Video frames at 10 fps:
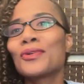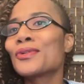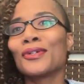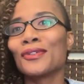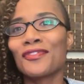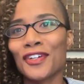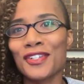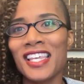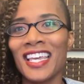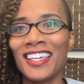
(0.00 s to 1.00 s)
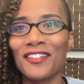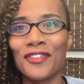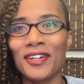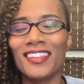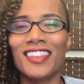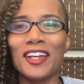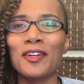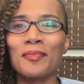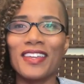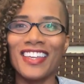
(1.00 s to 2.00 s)
Google first hit for a
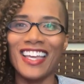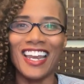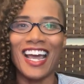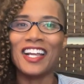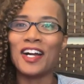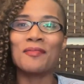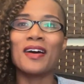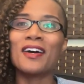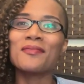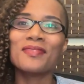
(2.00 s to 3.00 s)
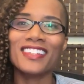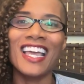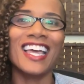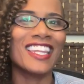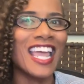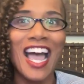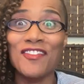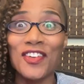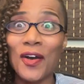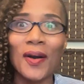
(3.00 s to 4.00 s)
therapy, and I come up and they
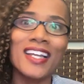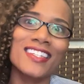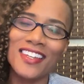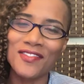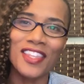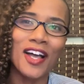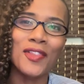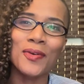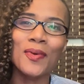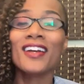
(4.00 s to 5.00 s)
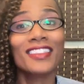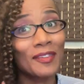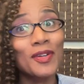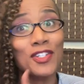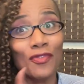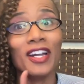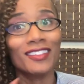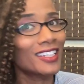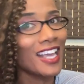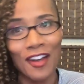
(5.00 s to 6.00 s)
have no idea of the other work, which
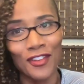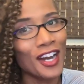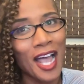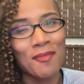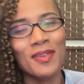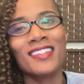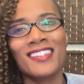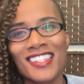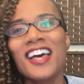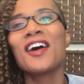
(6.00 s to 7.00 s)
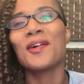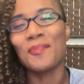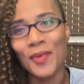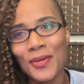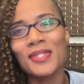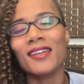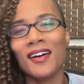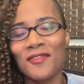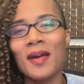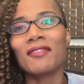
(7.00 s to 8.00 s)
rarely ever happens. Most
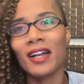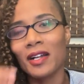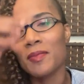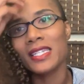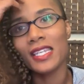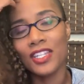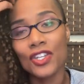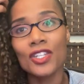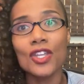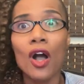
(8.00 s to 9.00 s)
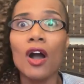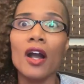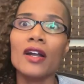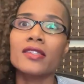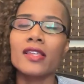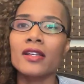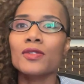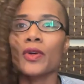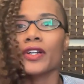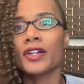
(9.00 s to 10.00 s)
of my recommendations are
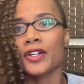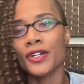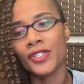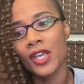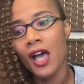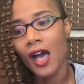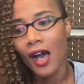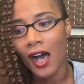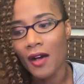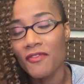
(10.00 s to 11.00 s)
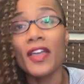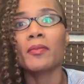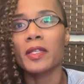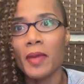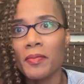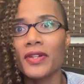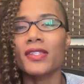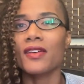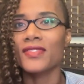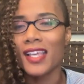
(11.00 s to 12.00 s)
sex workers, family members
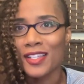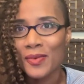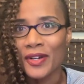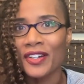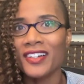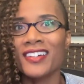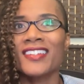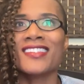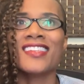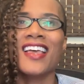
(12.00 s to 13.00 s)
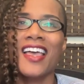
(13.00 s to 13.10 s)
of sex workers,